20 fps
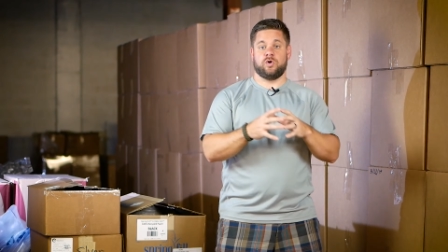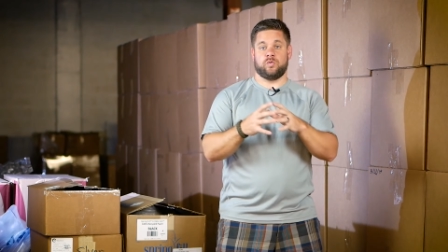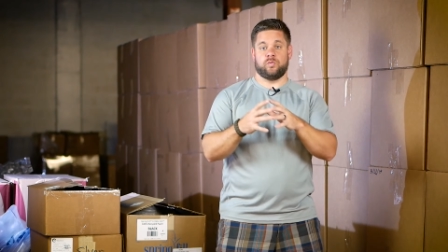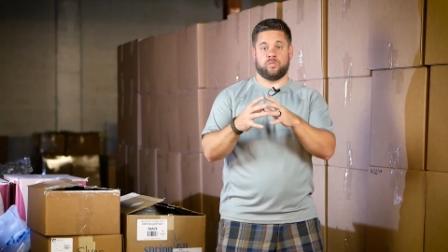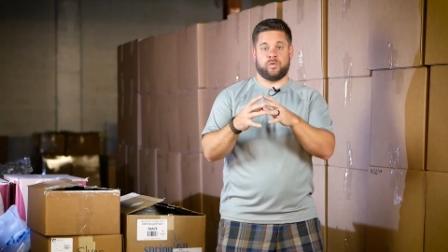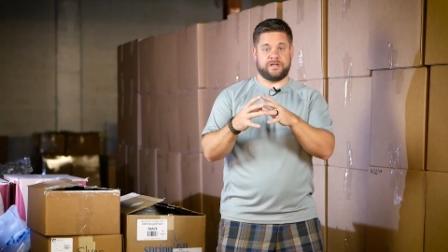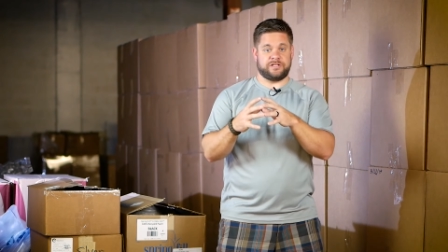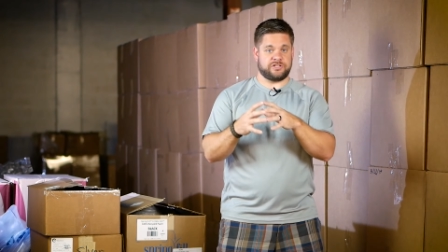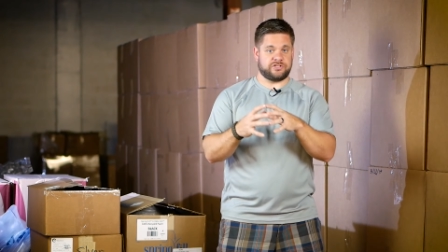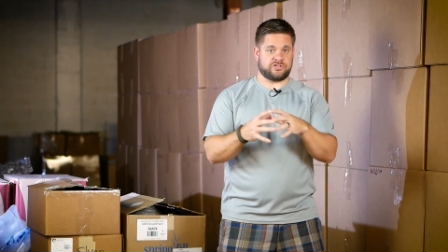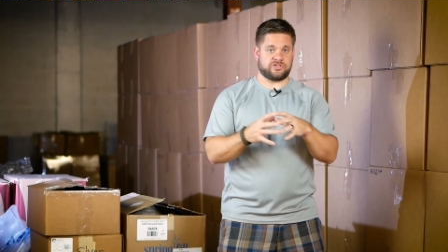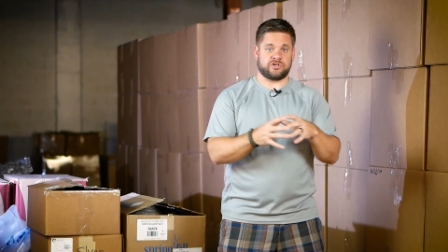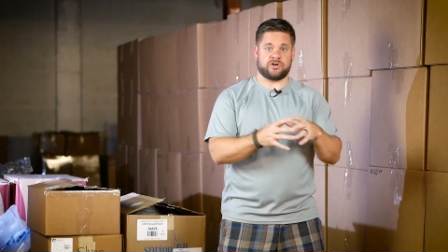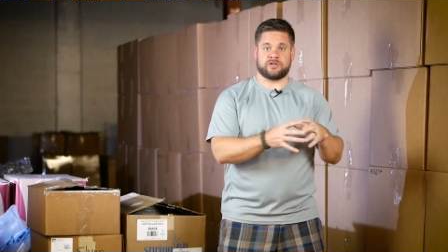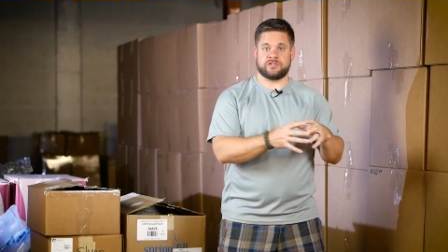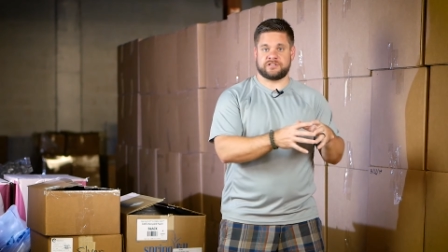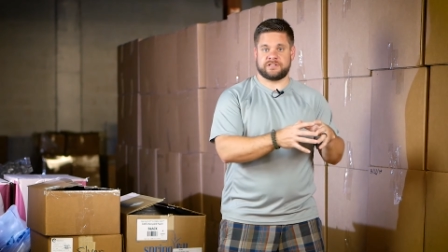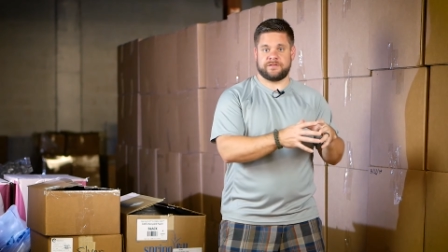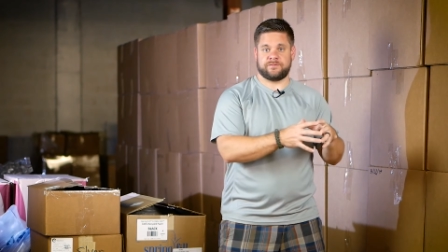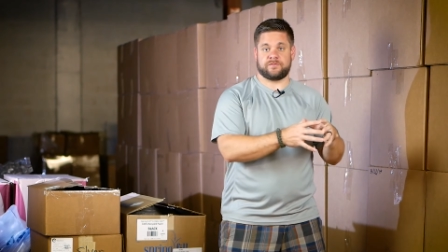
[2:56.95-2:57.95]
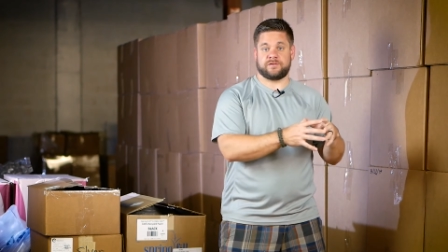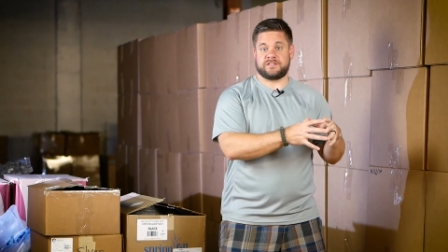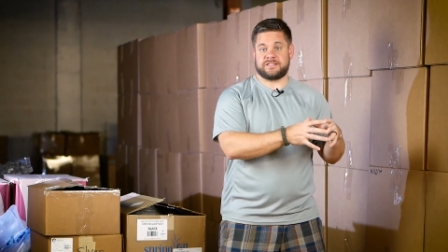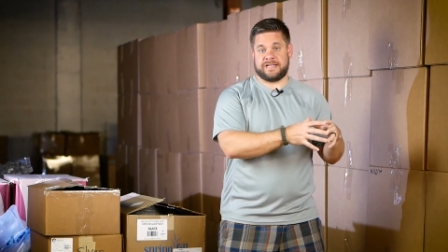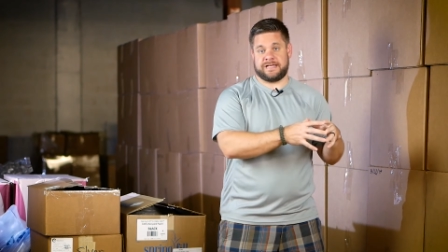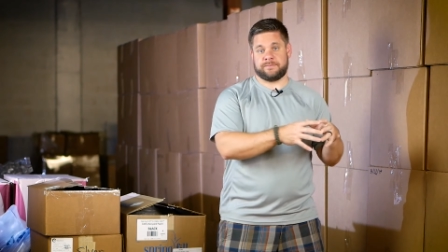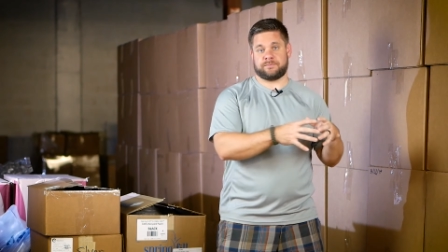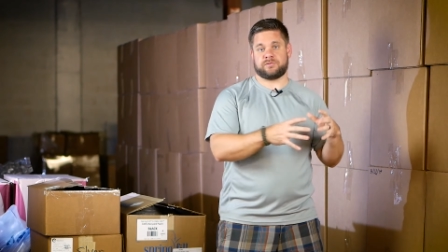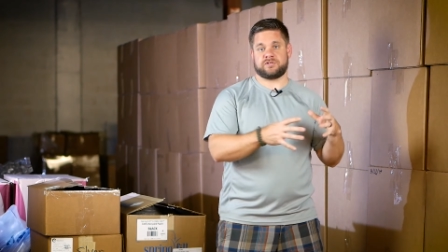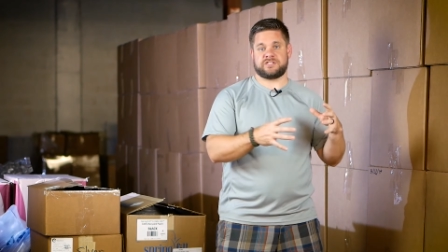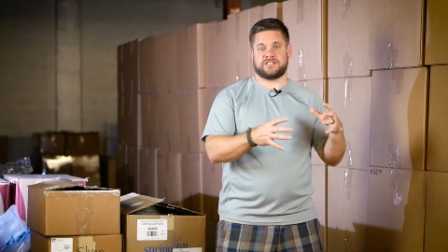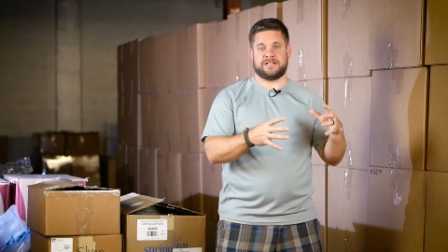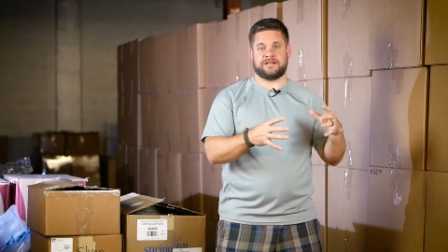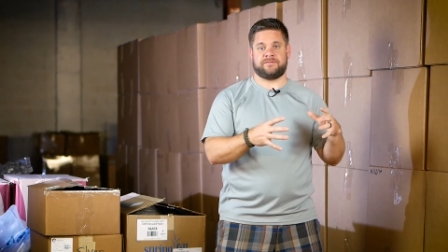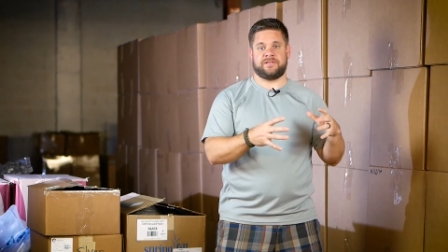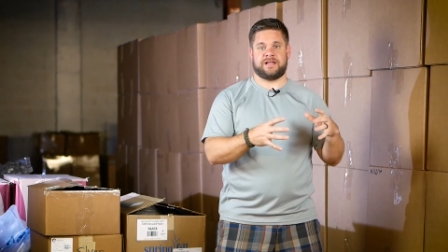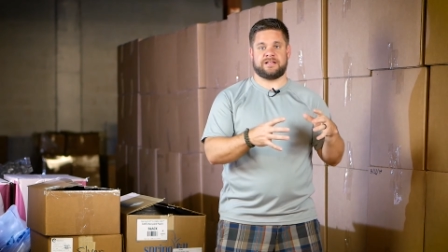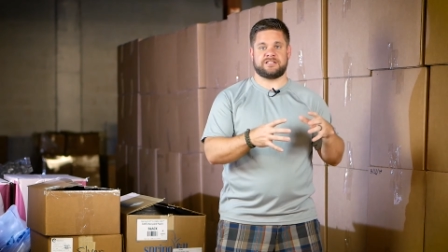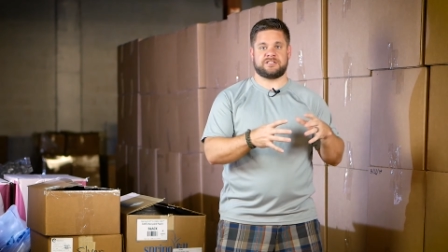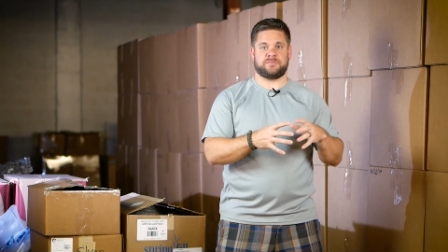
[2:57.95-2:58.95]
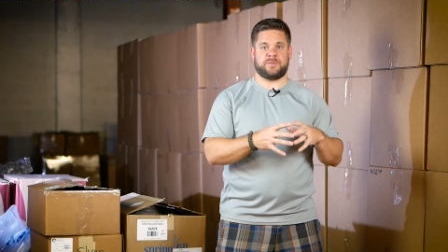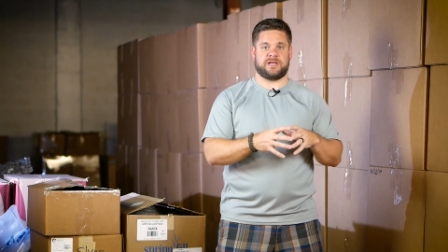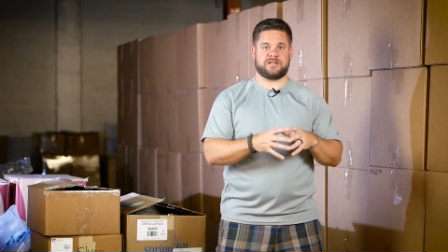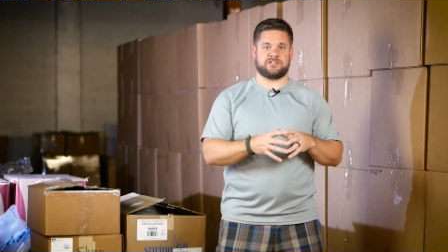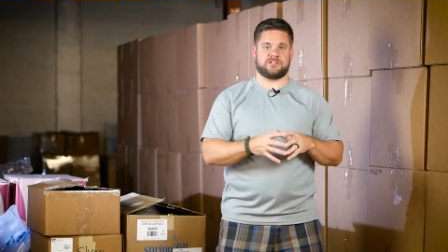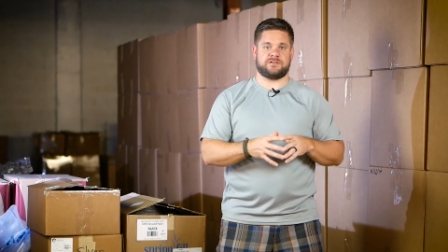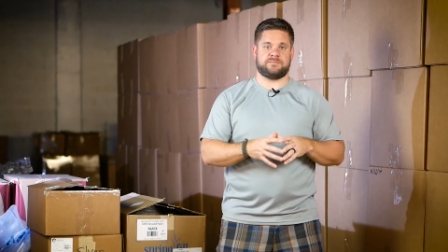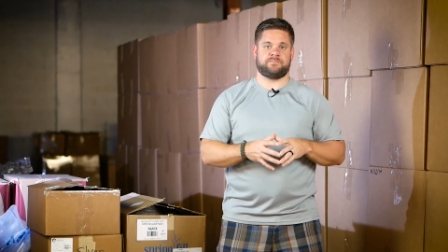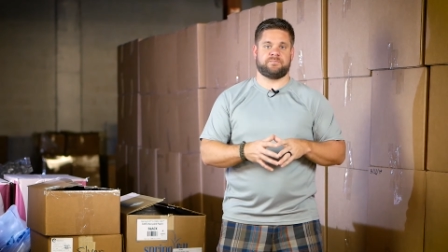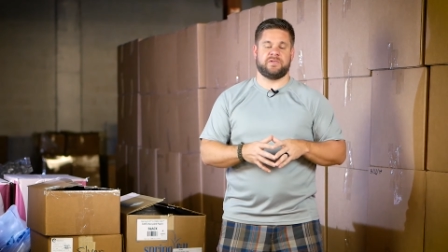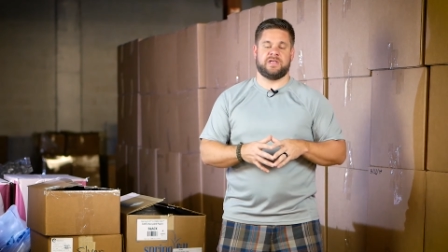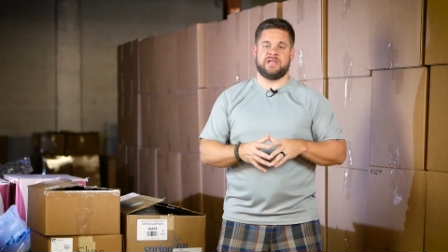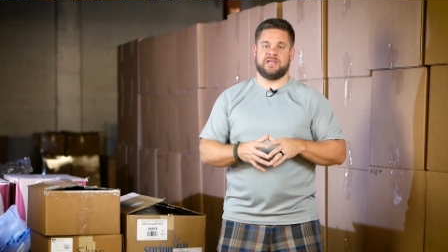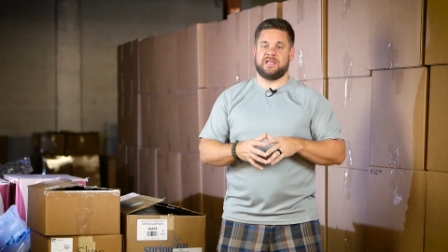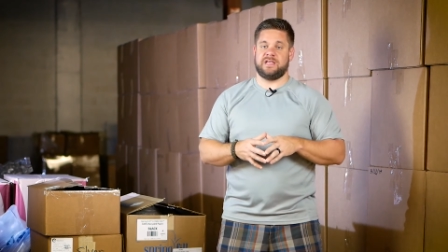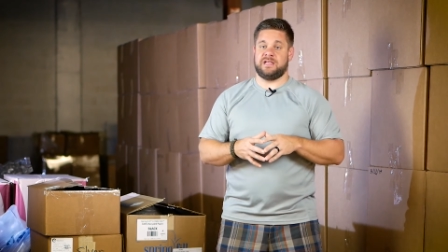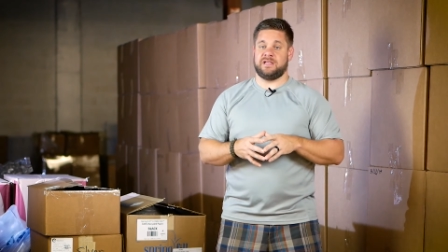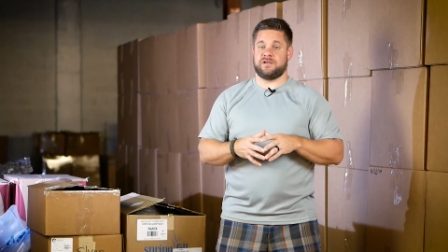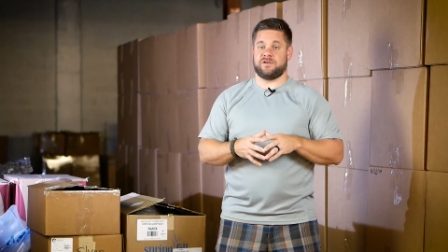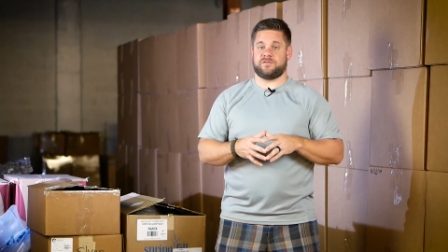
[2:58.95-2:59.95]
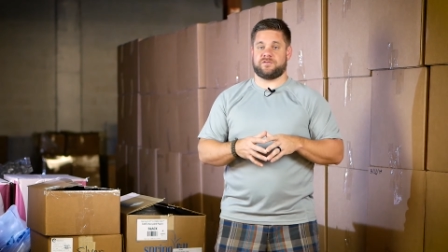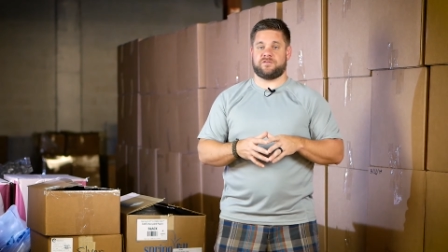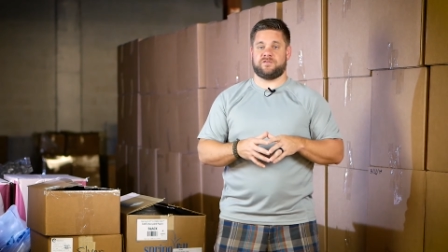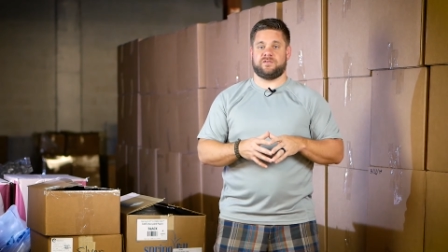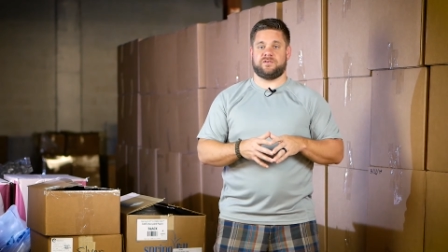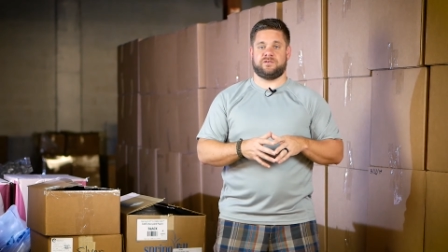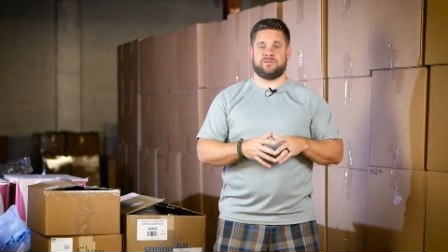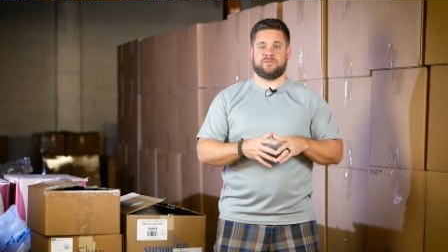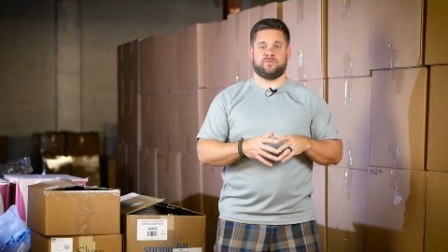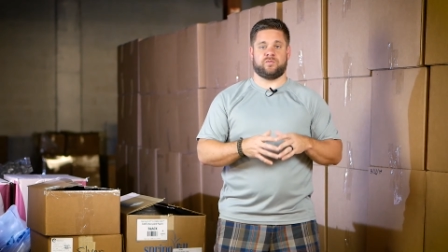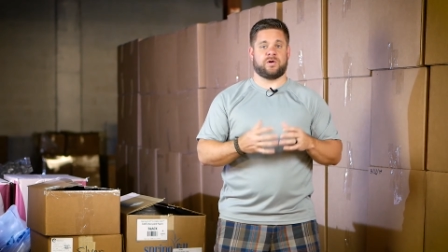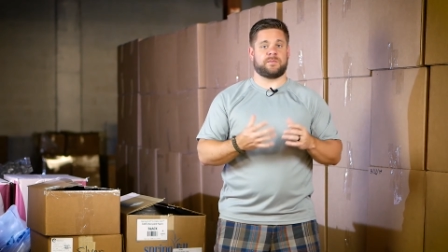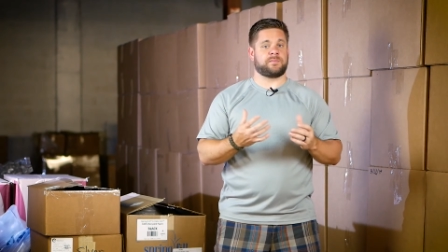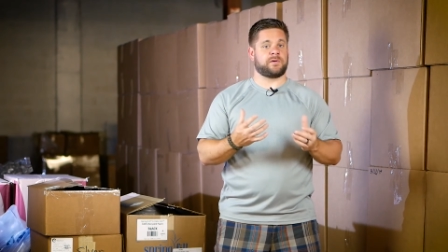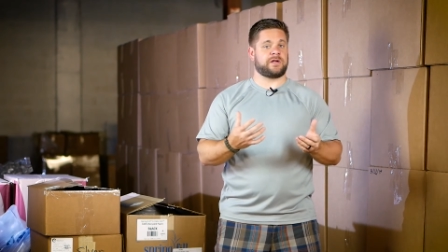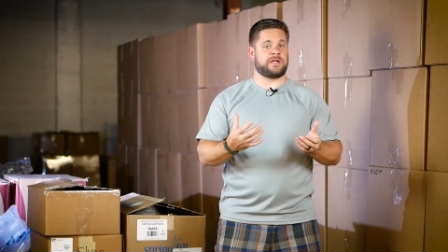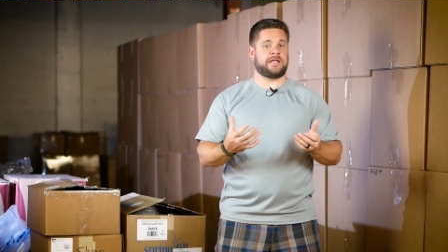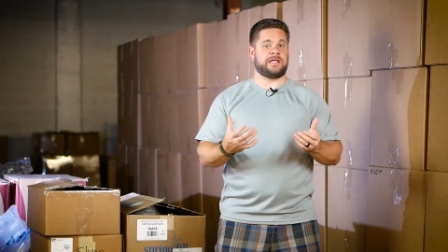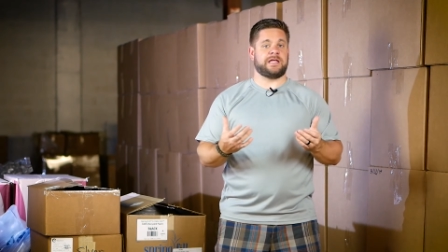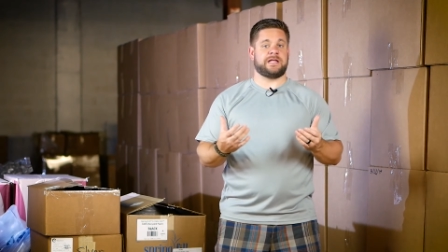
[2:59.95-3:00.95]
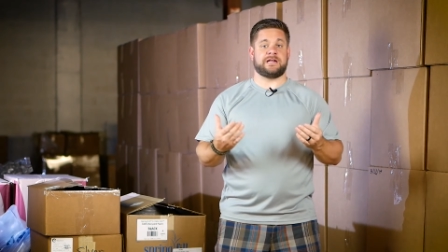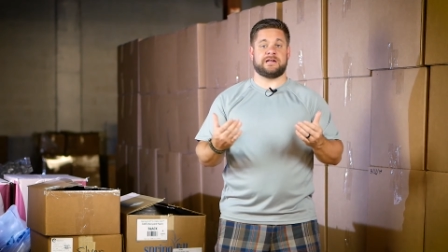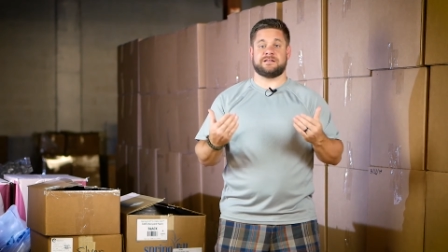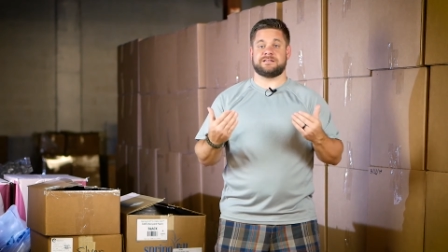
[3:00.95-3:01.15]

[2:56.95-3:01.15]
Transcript: we just charge them for 10% of that inspection. If we're bringing in an